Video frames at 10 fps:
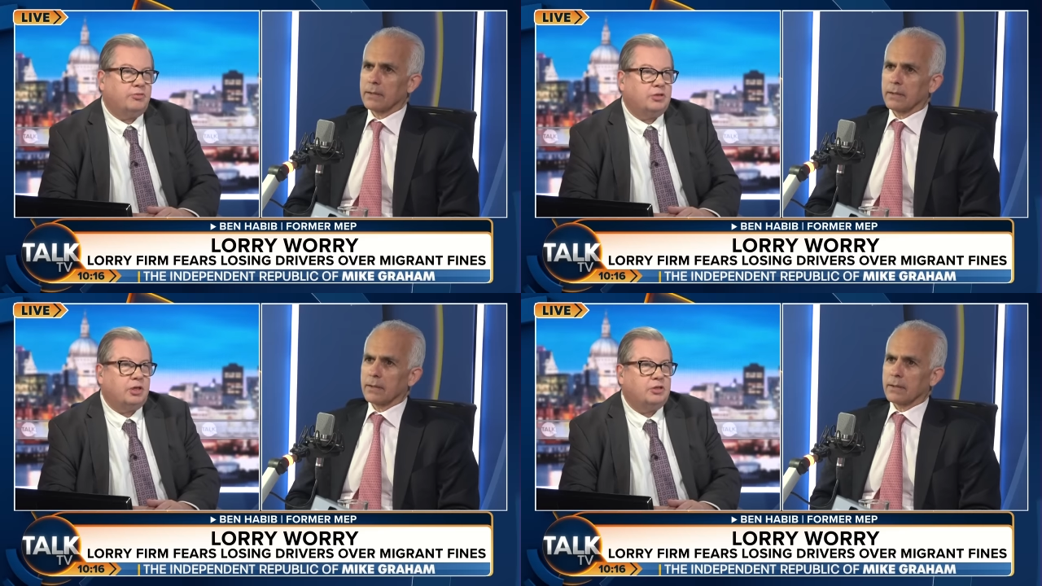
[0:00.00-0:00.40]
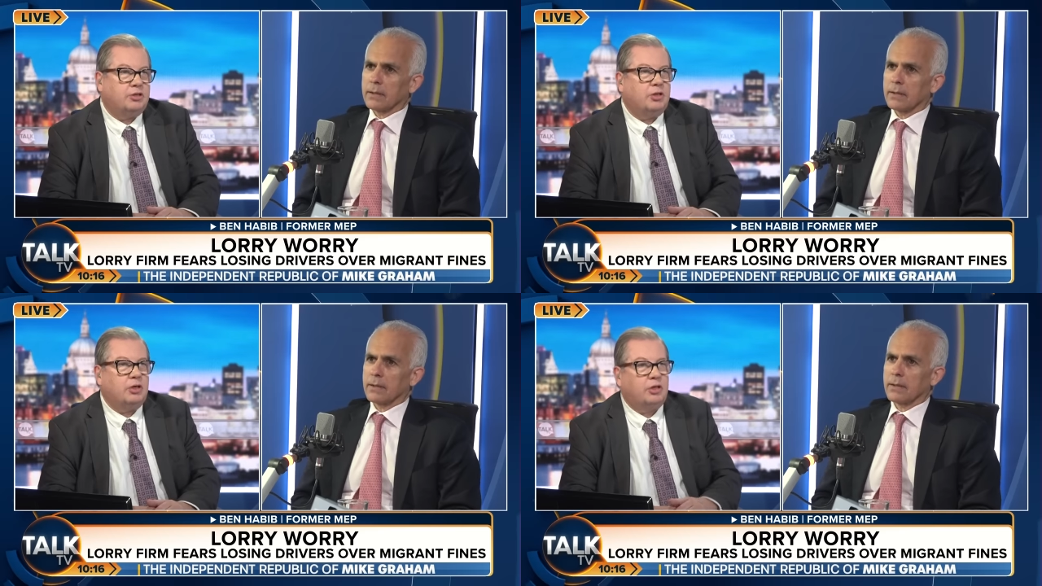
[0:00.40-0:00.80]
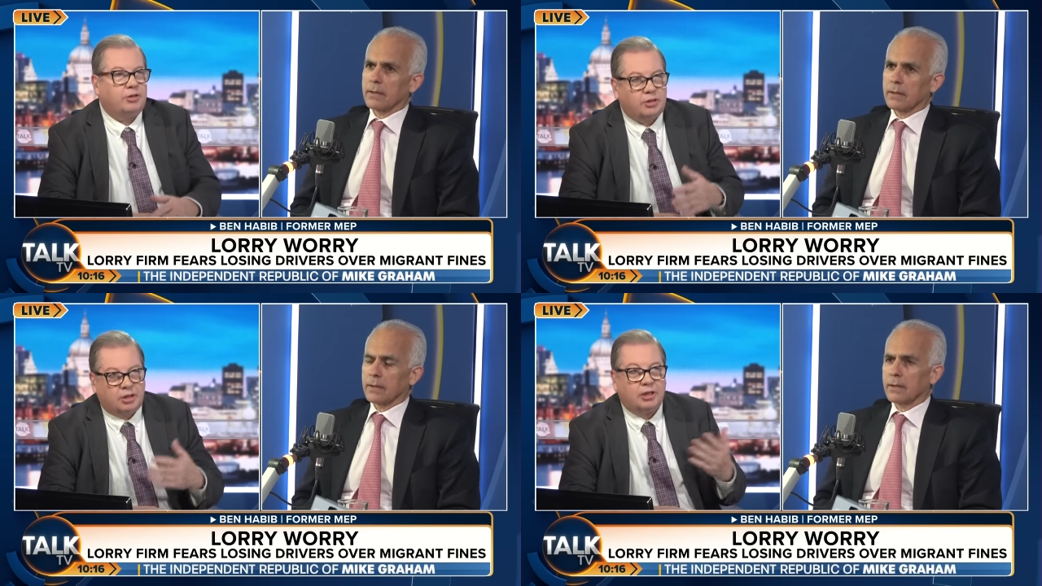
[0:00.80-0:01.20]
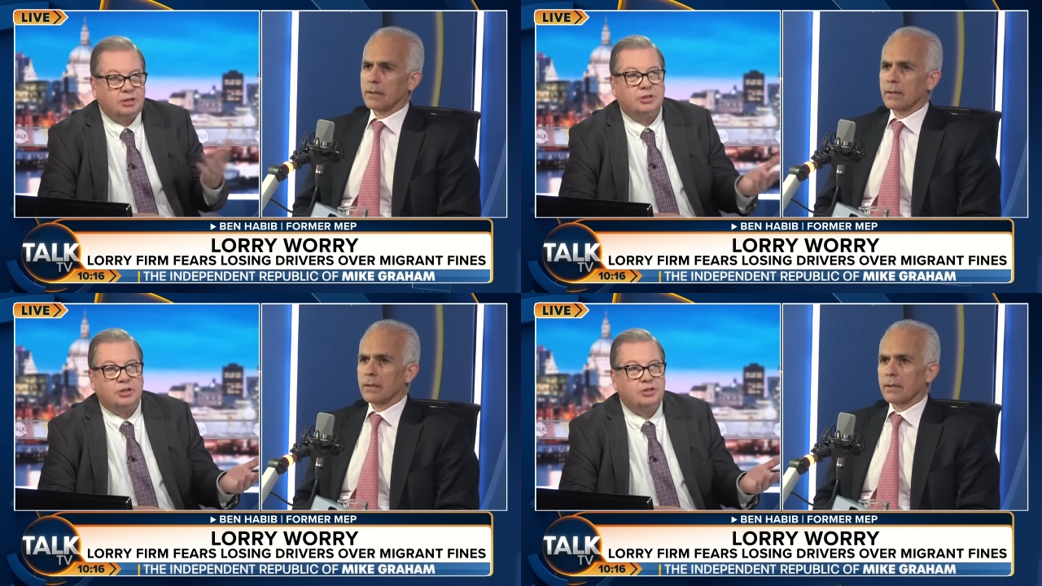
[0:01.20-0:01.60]
Speaker 1: in danger, and I think that is
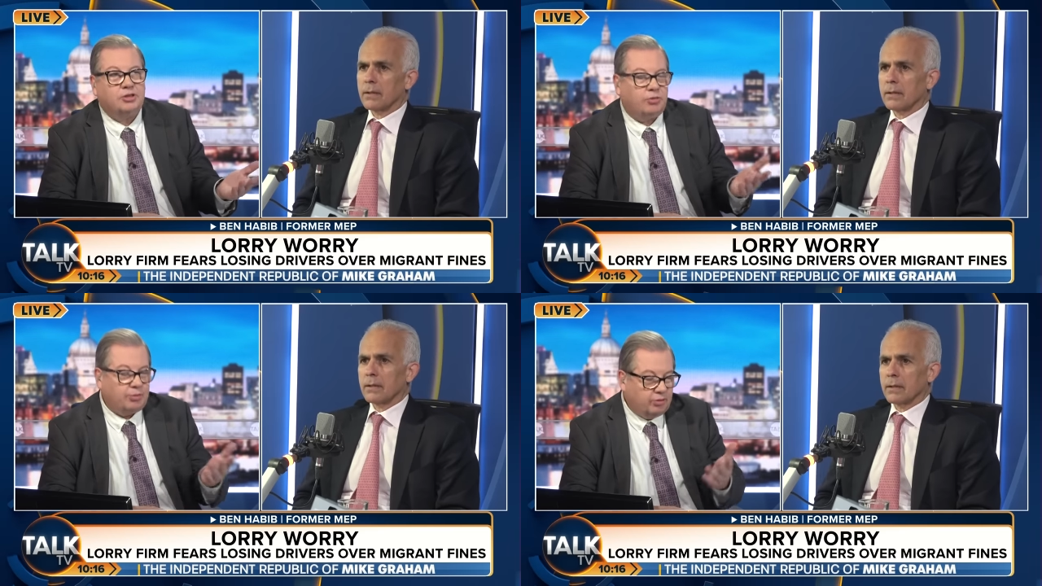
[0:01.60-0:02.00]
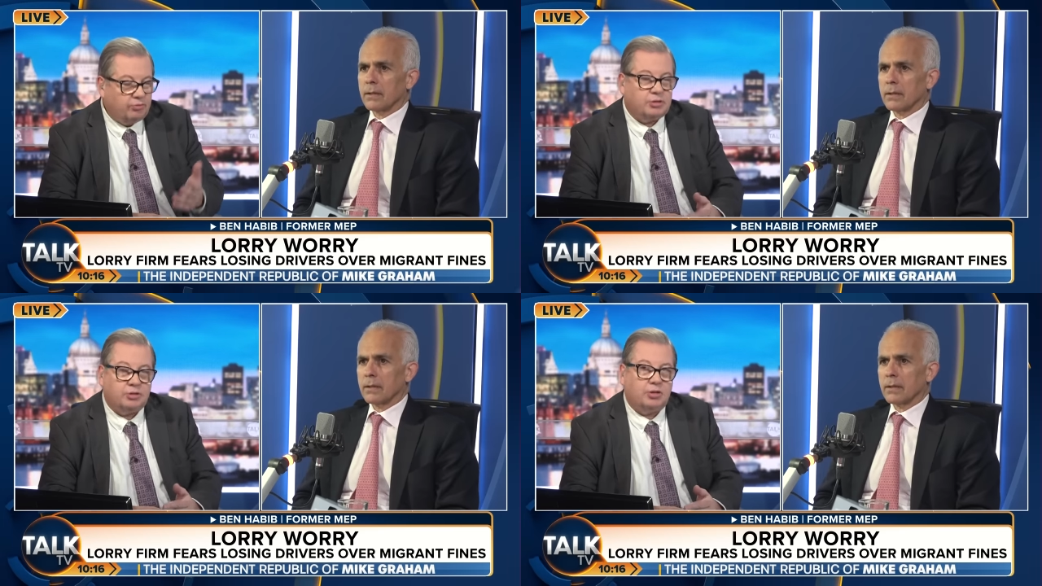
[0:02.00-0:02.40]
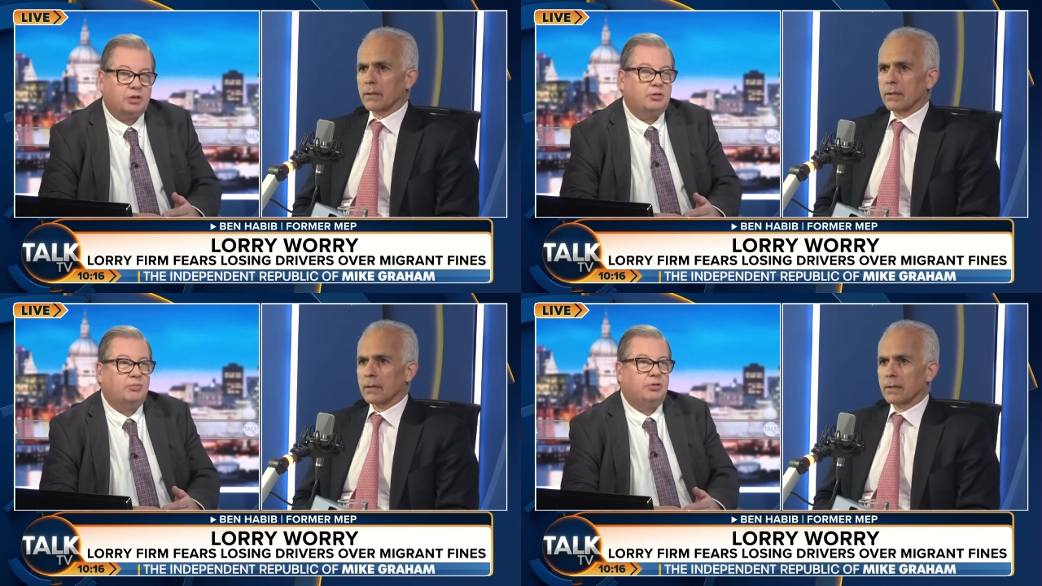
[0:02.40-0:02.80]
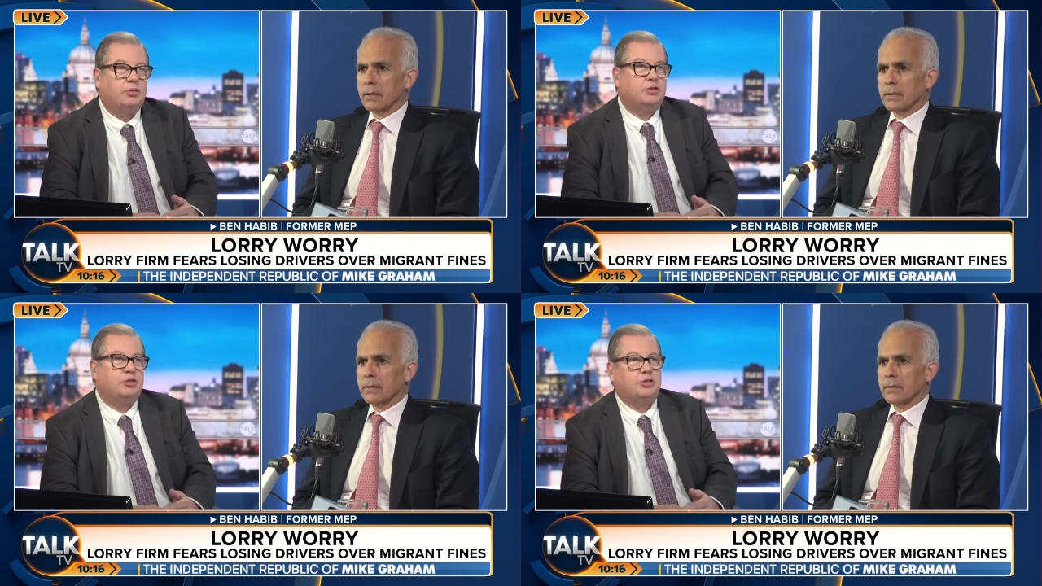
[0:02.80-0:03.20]
the issue. I mean, there is a, a, a,
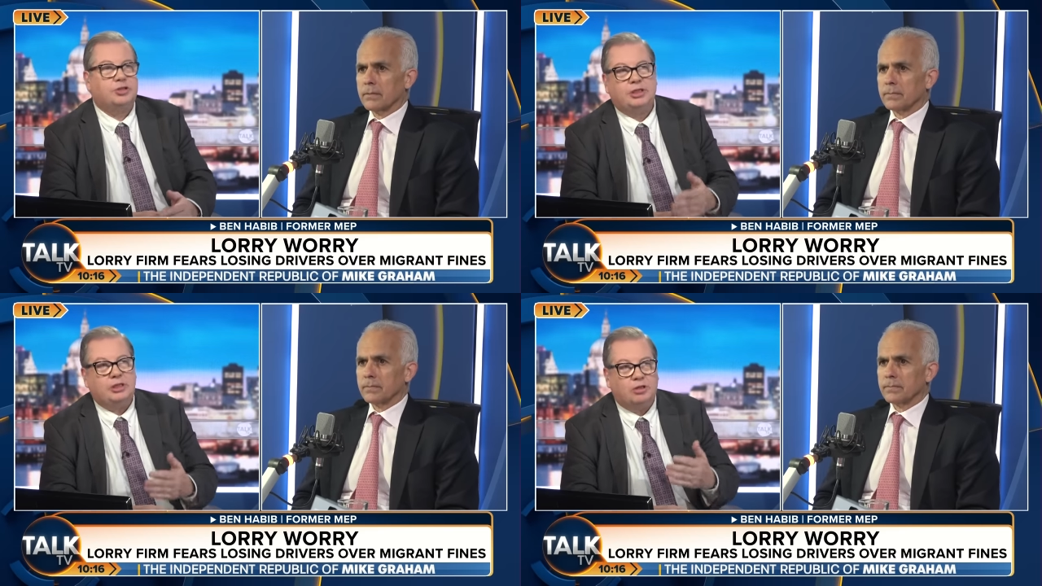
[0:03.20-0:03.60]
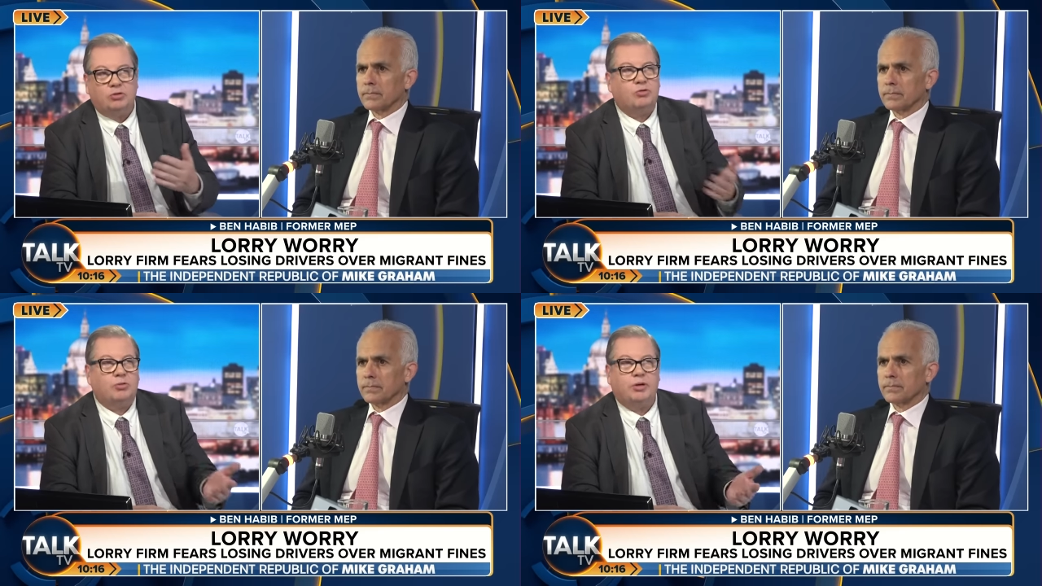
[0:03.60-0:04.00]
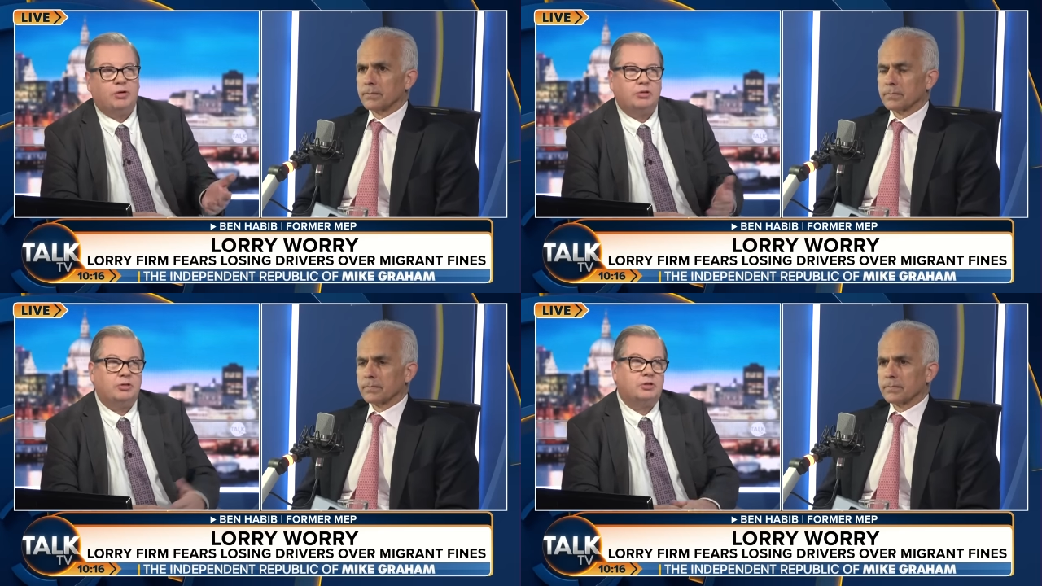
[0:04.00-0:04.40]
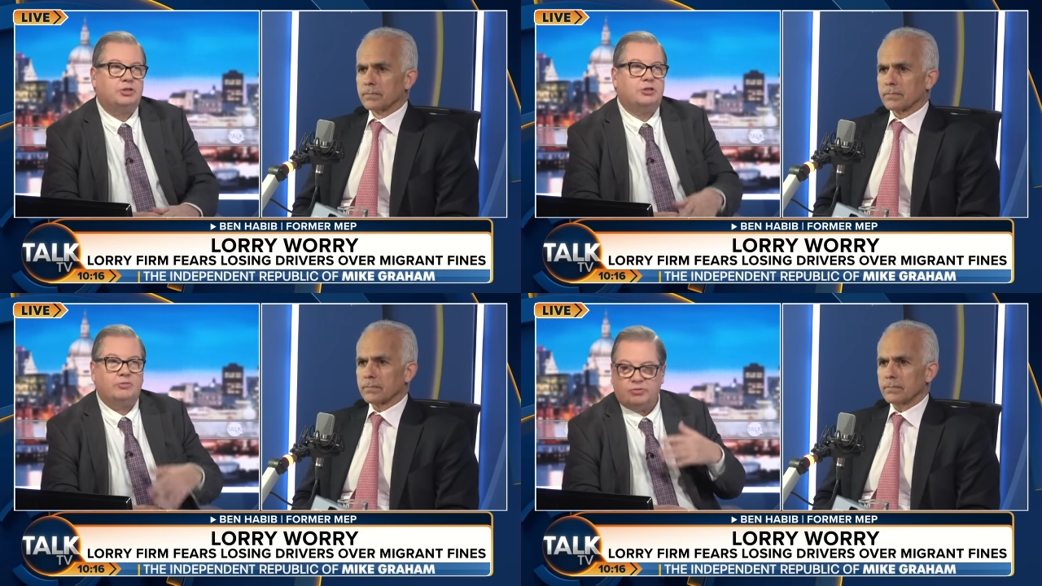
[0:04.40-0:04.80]
merchant sea law, apparently, that says
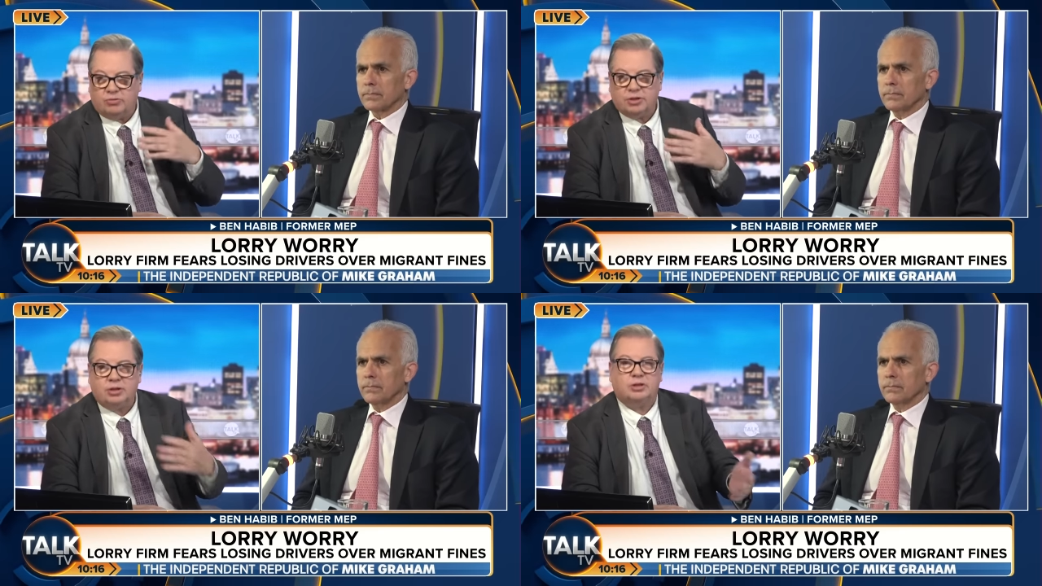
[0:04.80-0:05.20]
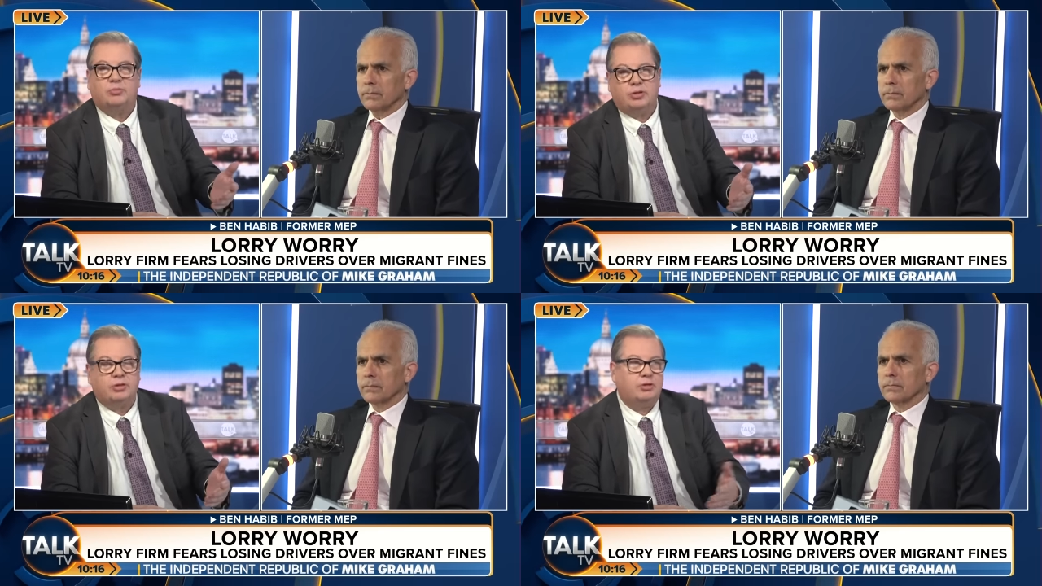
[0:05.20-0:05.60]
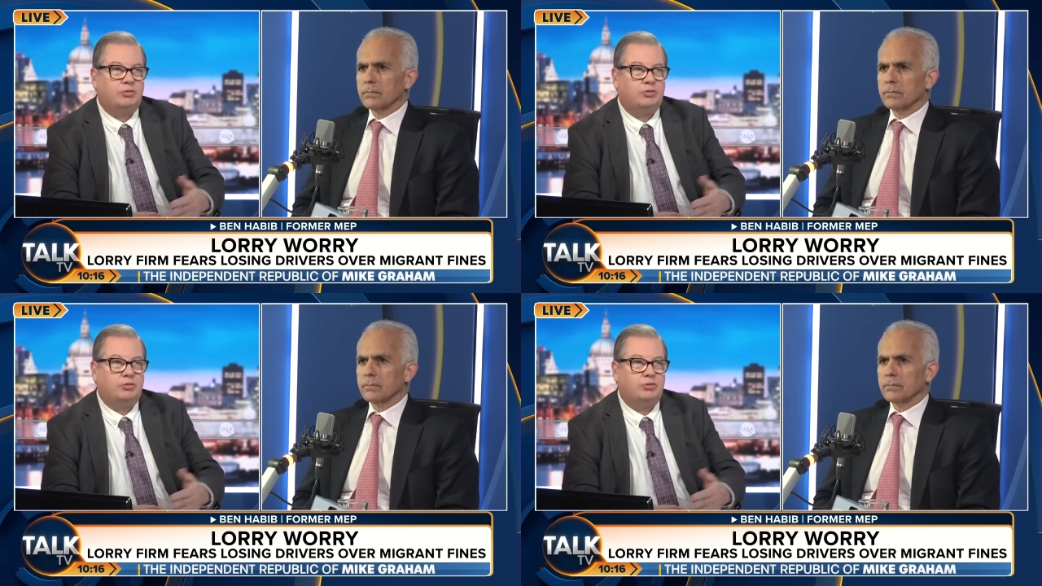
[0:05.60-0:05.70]
if you see somebody that